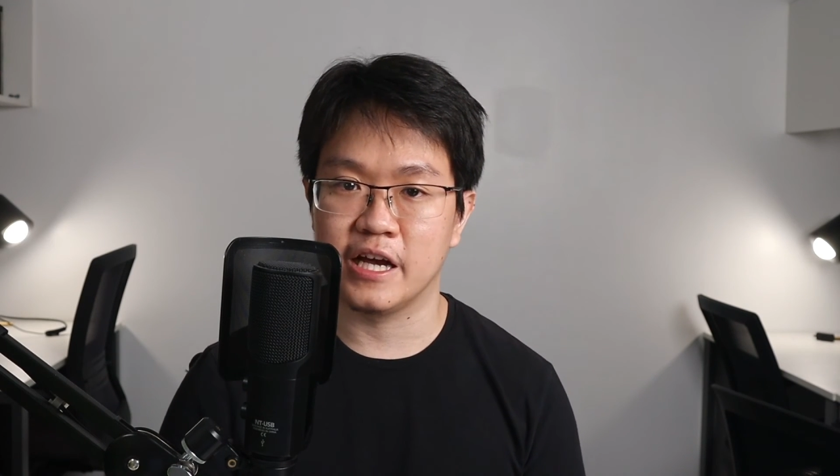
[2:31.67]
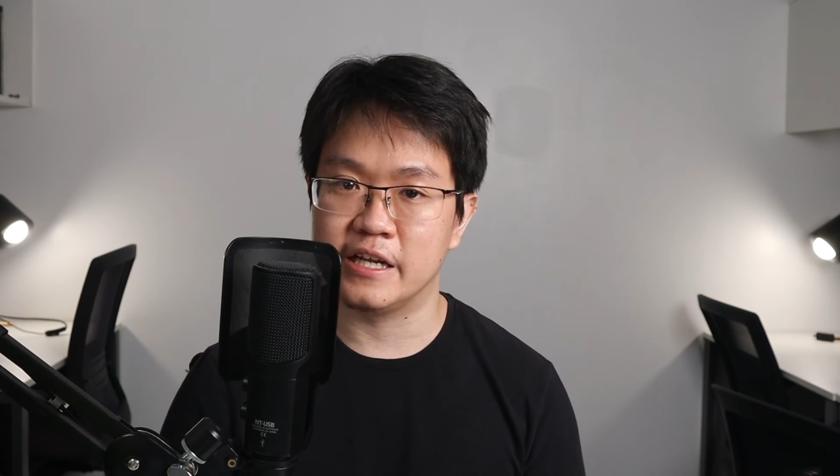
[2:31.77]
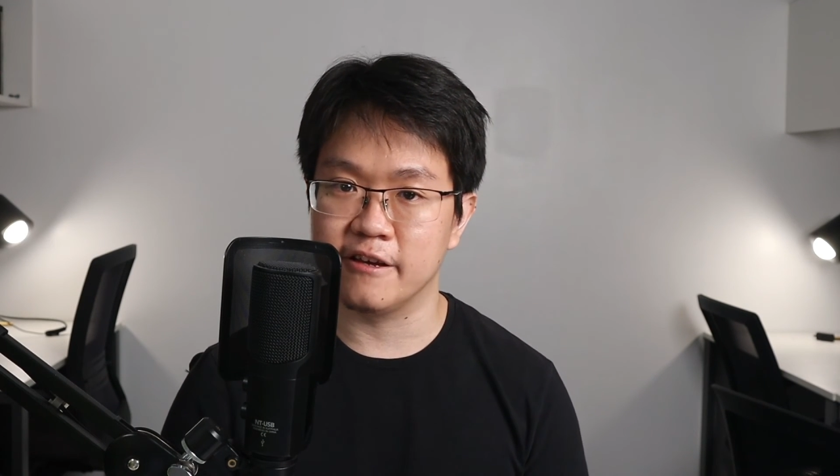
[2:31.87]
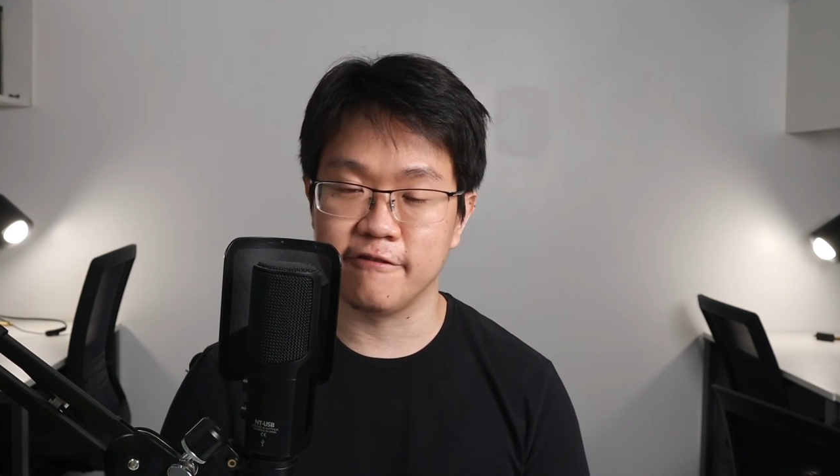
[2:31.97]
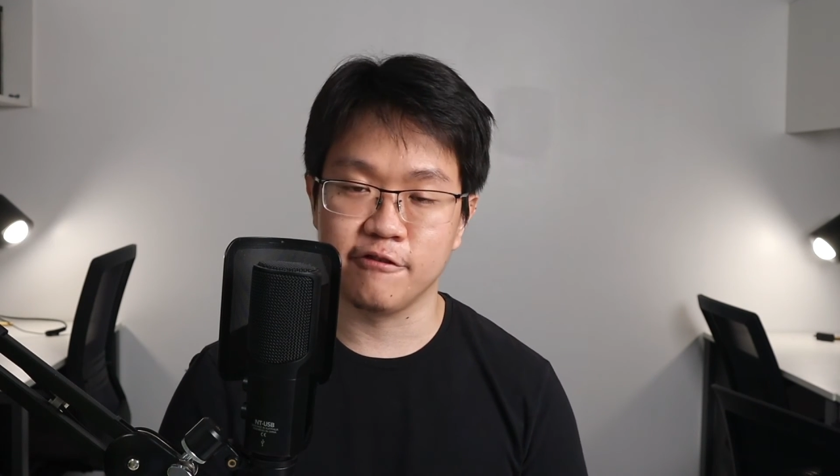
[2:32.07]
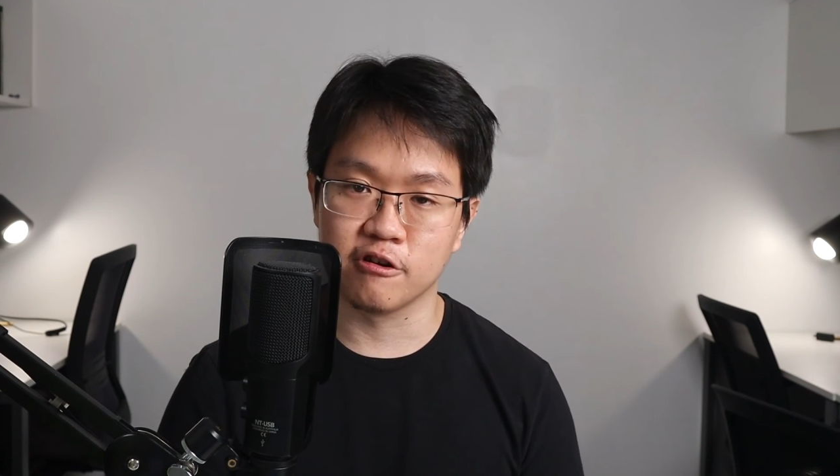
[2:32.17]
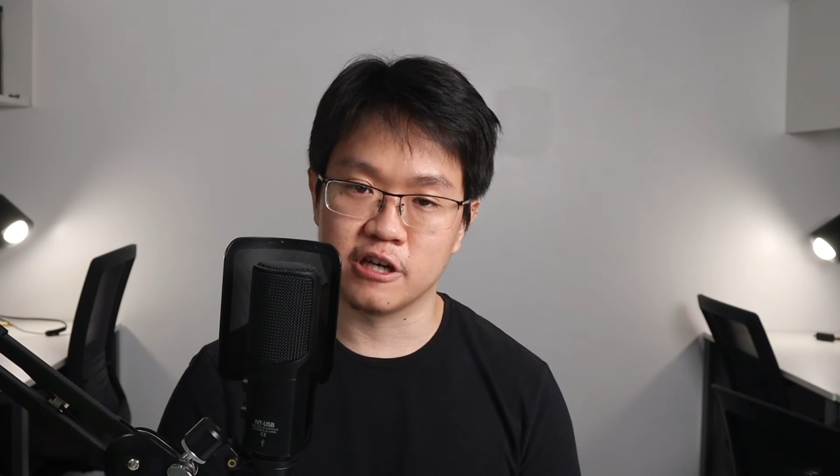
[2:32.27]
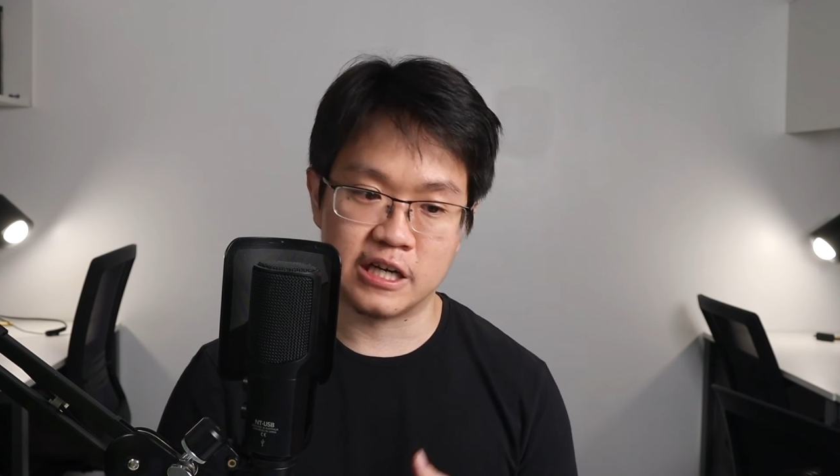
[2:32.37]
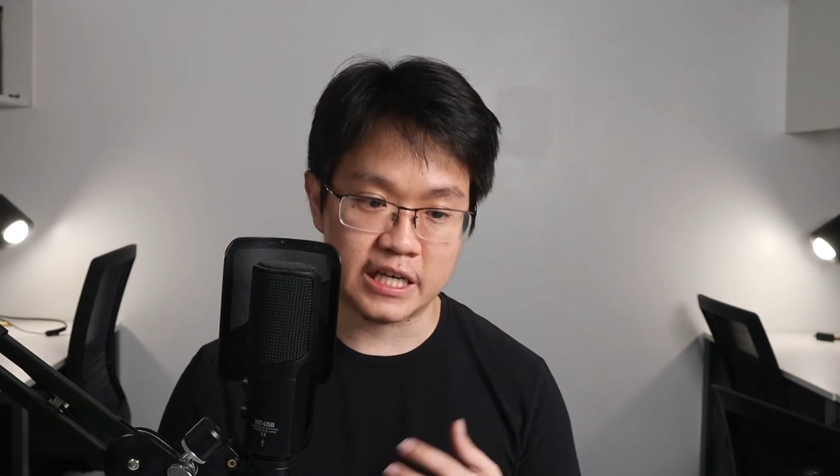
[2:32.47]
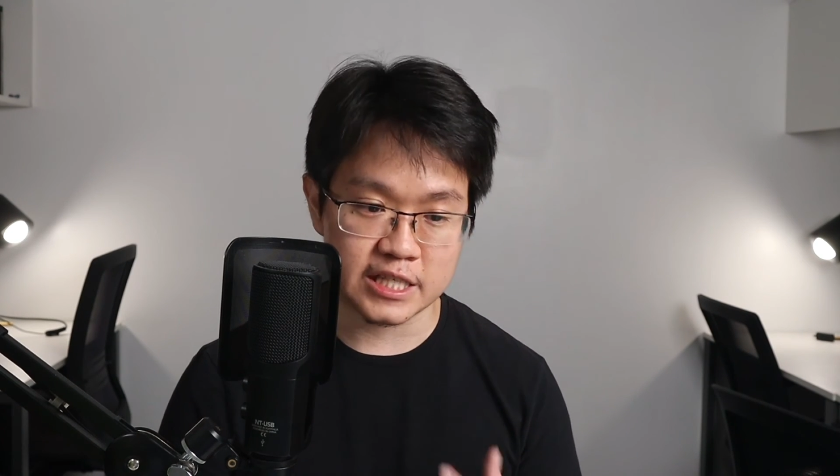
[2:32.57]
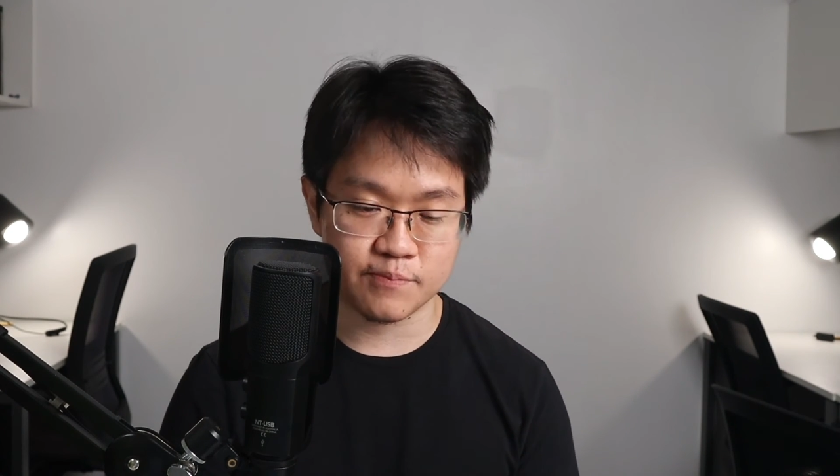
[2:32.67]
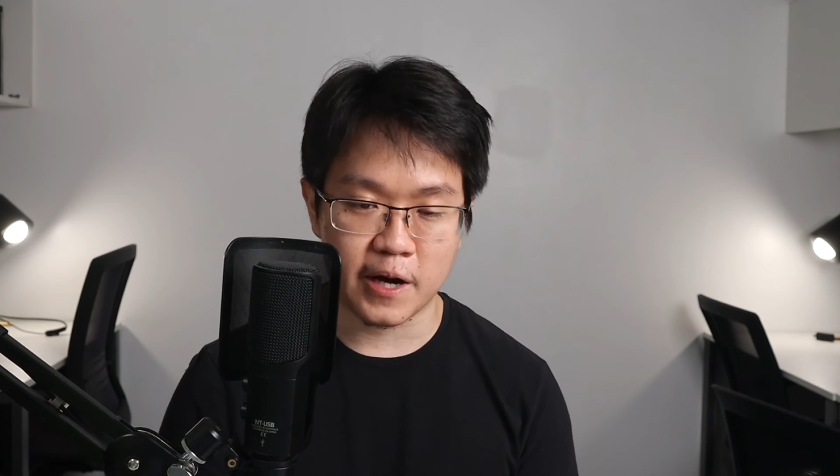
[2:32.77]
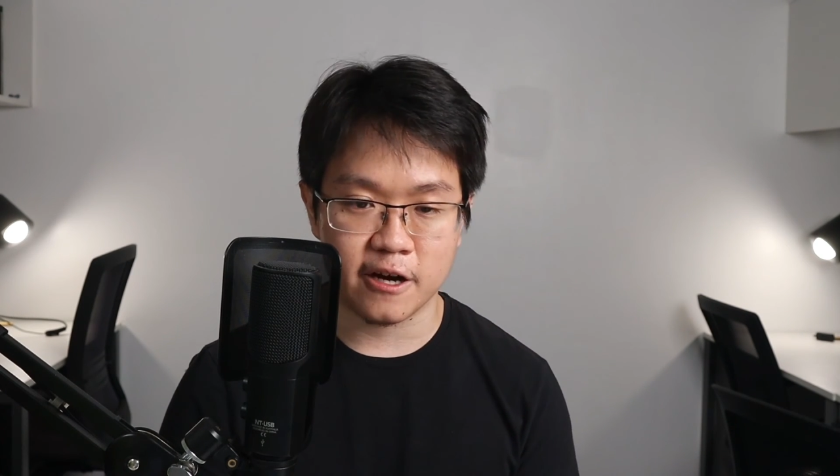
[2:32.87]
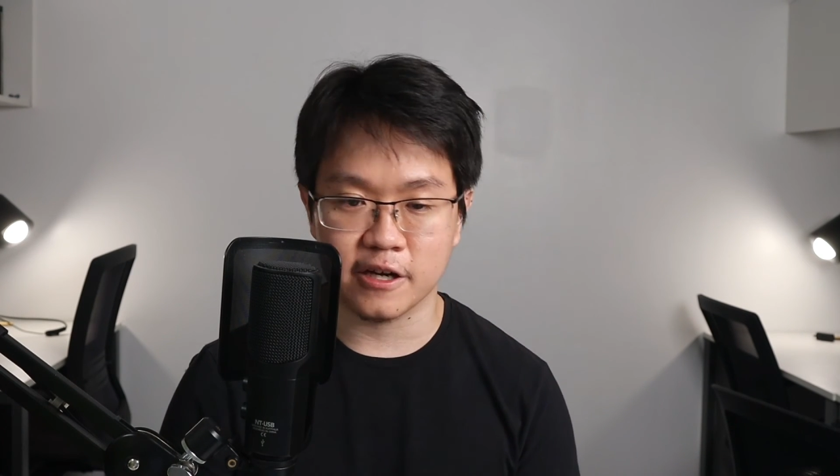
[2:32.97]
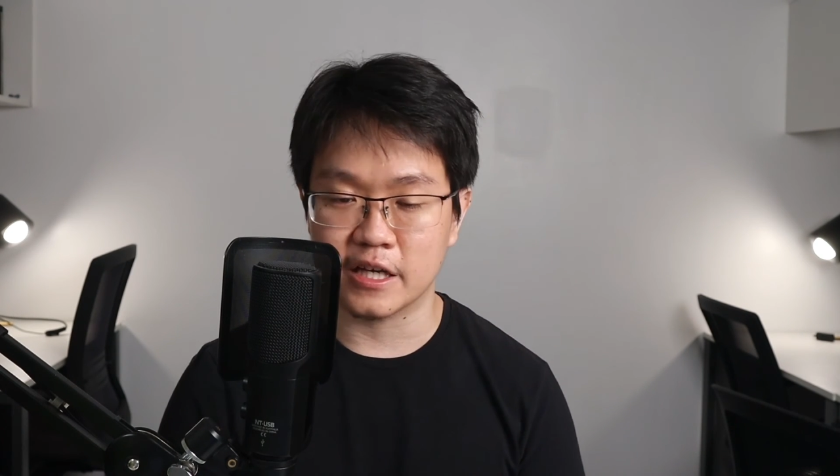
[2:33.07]
And if you're an
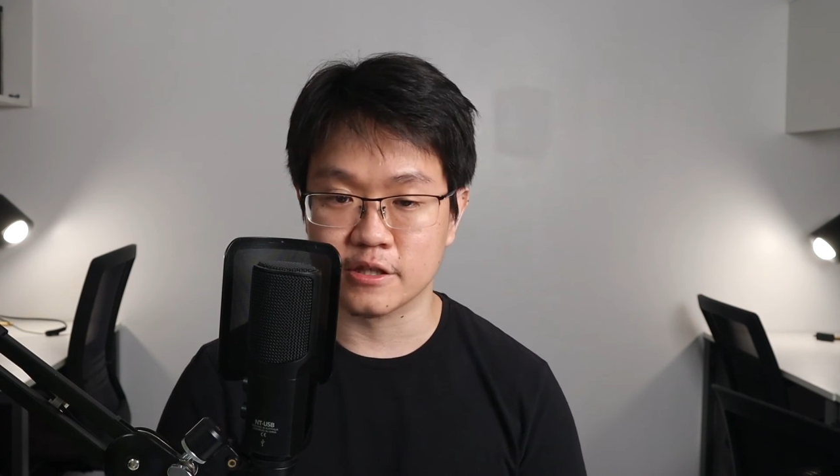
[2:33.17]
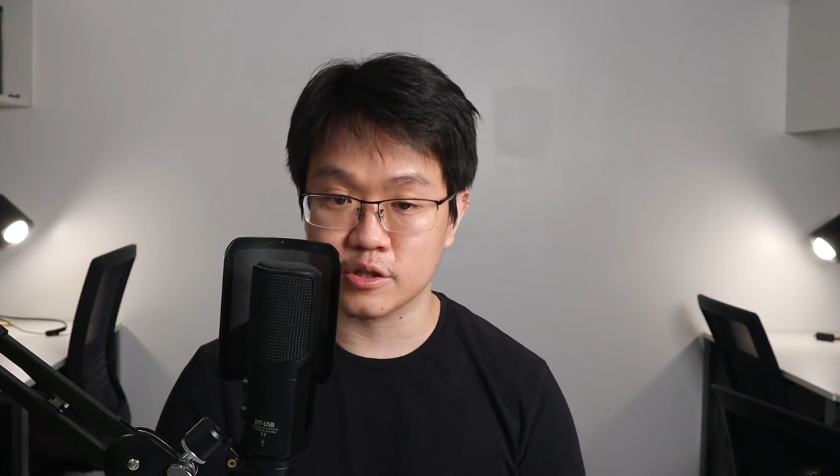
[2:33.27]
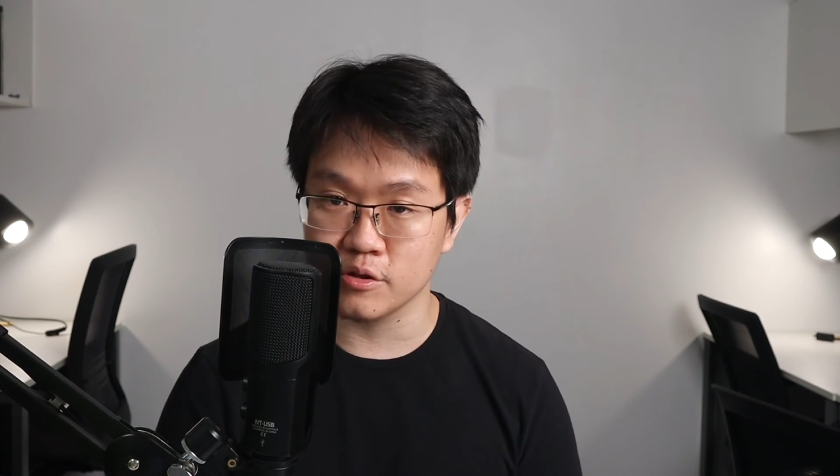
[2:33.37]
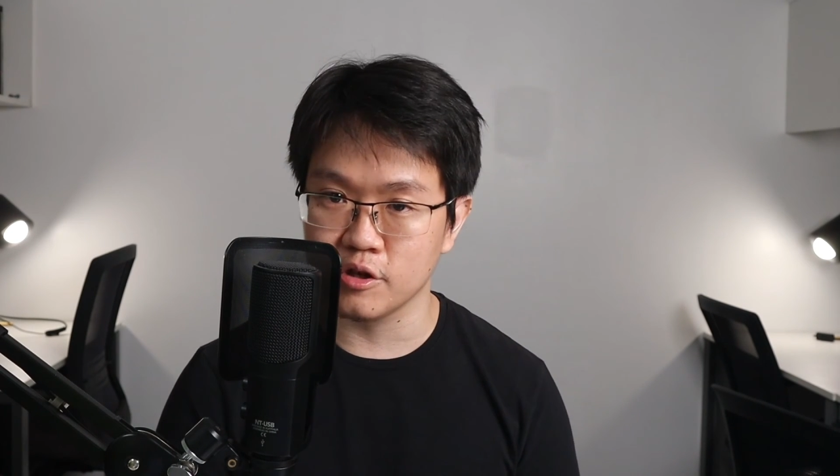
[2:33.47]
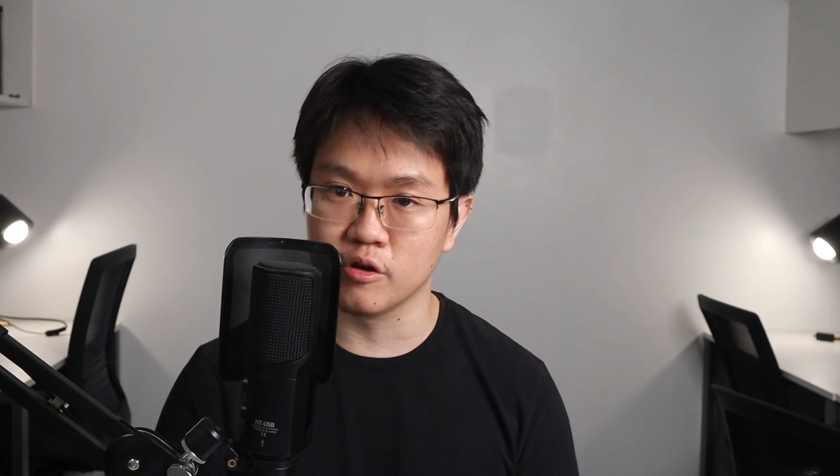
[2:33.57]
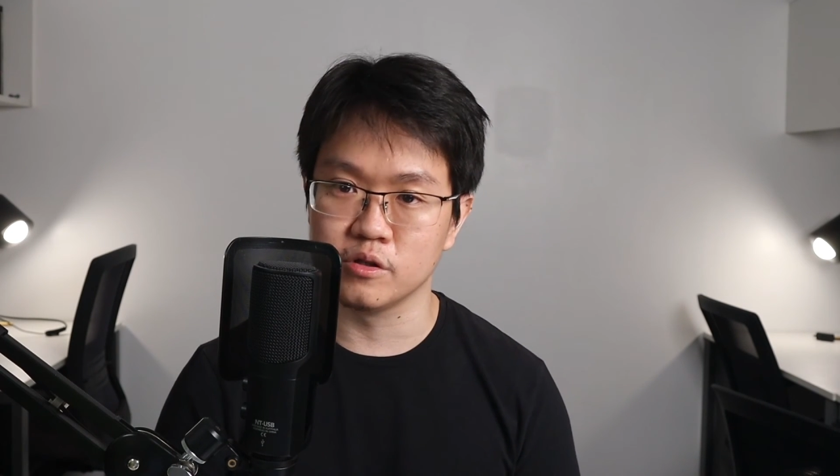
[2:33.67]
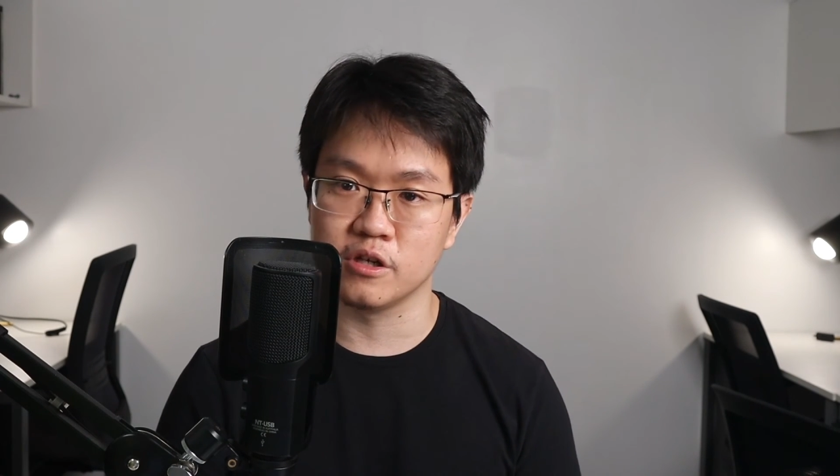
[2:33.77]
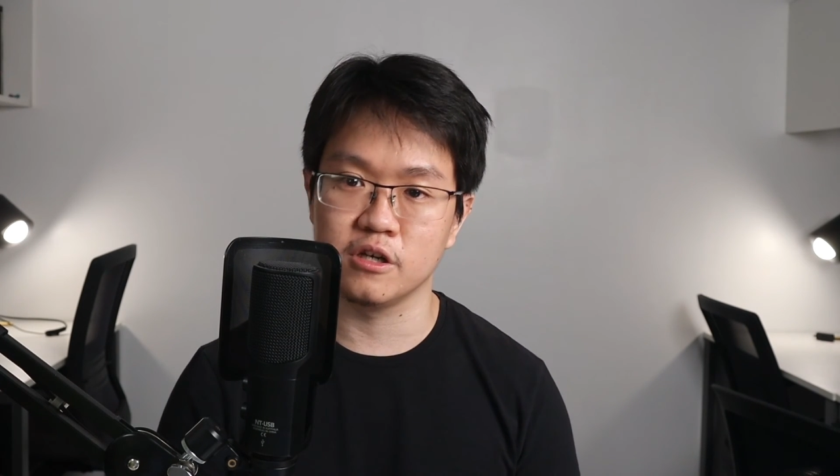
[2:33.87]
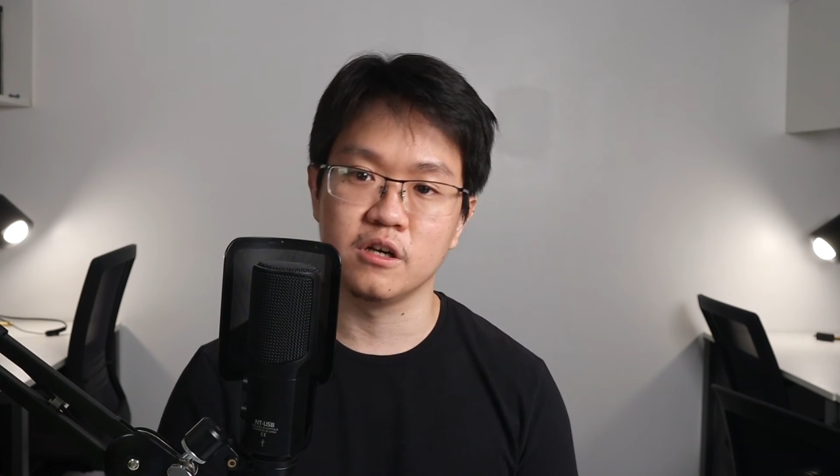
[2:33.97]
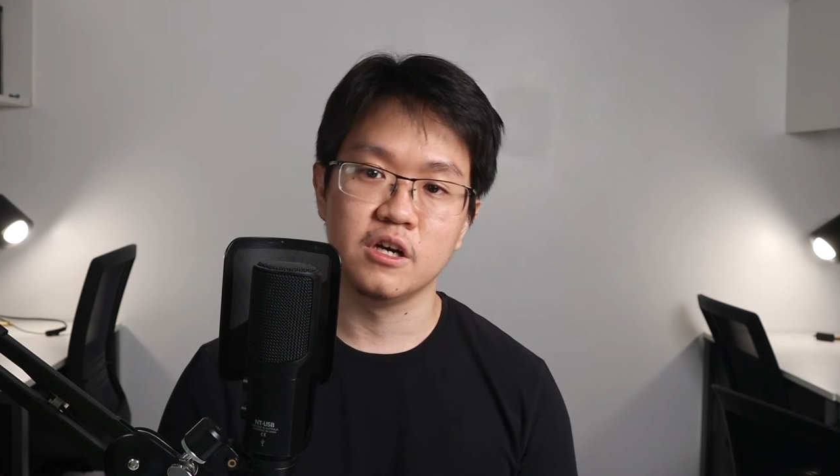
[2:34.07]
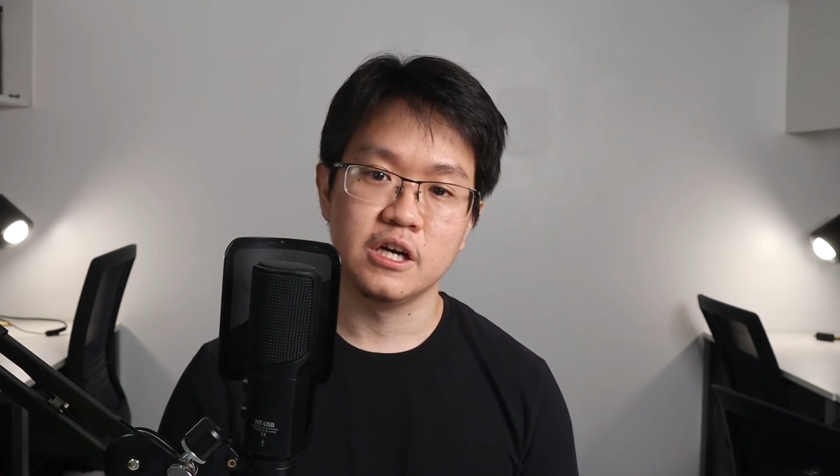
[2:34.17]
aspiring studio owner,